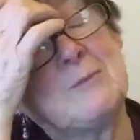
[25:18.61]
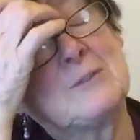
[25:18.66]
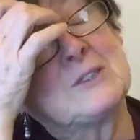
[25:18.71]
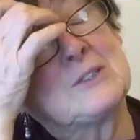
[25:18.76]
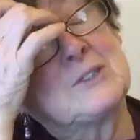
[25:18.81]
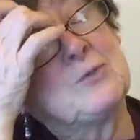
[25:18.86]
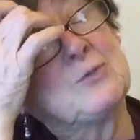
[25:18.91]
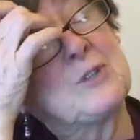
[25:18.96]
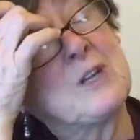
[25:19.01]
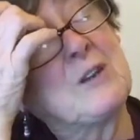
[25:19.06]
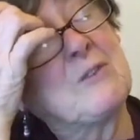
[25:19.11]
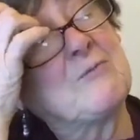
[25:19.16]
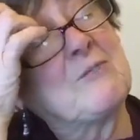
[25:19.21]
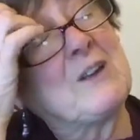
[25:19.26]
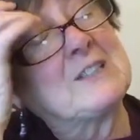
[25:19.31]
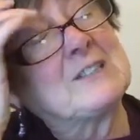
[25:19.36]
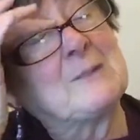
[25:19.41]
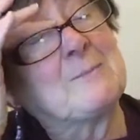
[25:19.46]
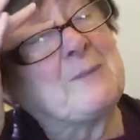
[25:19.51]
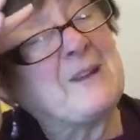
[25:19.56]
sorting a
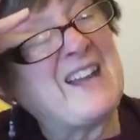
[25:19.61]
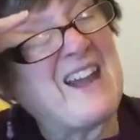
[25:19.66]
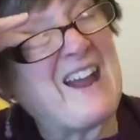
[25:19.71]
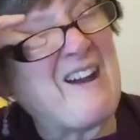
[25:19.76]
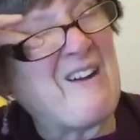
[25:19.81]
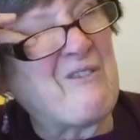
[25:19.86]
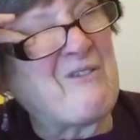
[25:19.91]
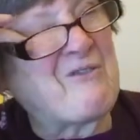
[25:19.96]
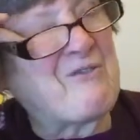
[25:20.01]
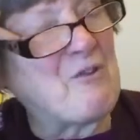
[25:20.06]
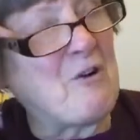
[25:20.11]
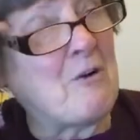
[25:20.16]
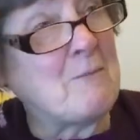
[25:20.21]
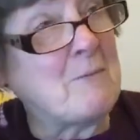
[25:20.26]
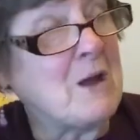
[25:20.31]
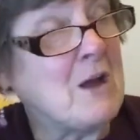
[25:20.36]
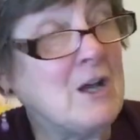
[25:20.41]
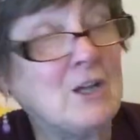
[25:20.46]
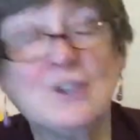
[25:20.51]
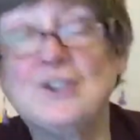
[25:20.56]
recipe out
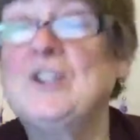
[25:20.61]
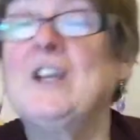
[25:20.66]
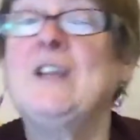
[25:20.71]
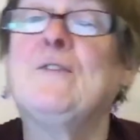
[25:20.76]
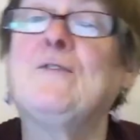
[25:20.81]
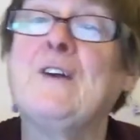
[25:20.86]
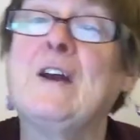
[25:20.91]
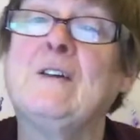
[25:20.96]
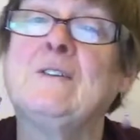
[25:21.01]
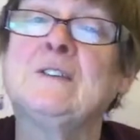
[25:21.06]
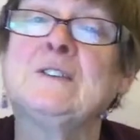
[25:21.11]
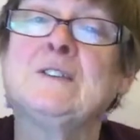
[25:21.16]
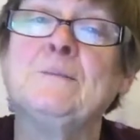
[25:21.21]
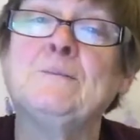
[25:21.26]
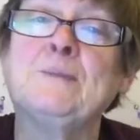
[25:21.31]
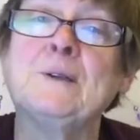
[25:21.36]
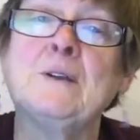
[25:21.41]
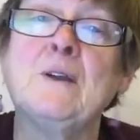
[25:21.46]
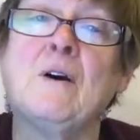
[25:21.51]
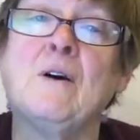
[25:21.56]
she'd found some
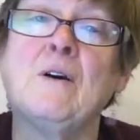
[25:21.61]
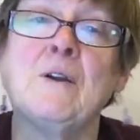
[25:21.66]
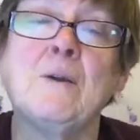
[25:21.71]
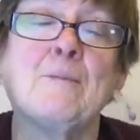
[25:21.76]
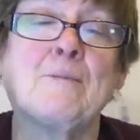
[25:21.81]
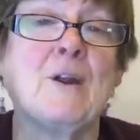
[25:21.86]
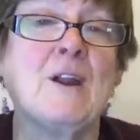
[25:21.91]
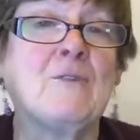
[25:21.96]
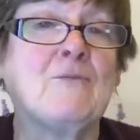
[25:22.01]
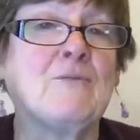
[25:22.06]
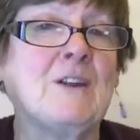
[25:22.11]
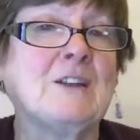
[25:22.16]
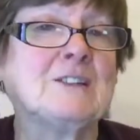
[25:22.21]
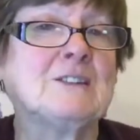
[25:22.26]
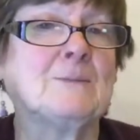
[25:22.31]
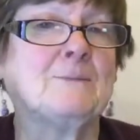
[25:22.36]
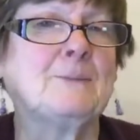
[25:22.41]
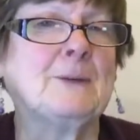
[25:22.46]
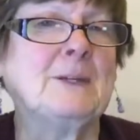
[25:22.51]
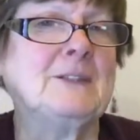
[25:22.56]
banana bread
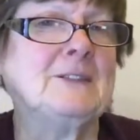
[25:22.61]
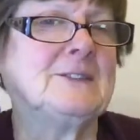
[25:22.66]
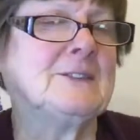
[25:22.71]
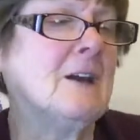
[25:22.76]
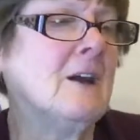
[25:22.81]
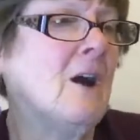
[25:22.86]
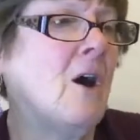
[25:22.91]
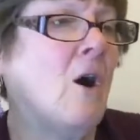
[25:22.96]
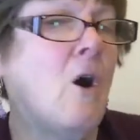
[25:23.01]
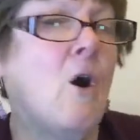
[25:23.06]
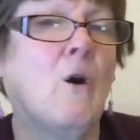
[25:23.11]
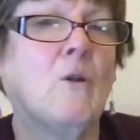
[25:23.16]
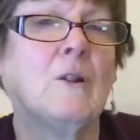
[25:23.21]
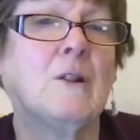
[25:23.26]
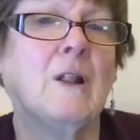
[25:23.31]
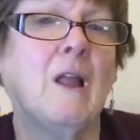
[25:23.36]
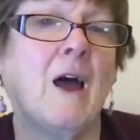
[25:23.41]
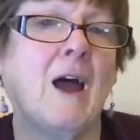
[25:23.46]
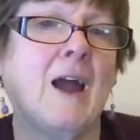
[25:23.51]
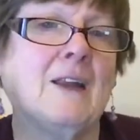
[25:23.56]
recipes
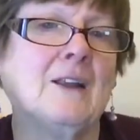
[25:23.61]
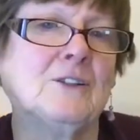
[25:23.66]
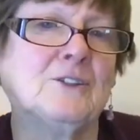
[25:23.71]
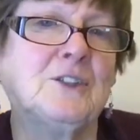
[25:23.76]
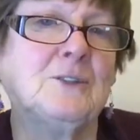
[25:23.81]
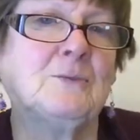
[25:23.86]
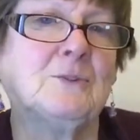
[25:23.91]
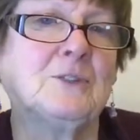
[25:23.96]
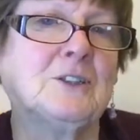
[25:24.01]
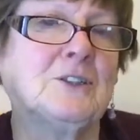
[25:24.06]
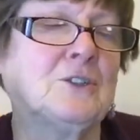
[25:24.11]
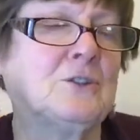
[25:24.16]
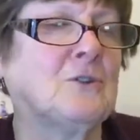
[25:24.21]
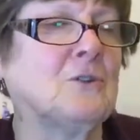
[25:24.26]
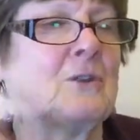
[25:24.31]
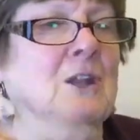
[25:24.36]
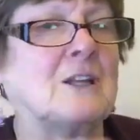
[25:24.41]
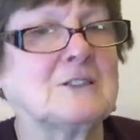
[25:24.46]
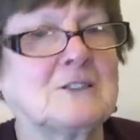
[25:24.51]
online, and she wanted to do that.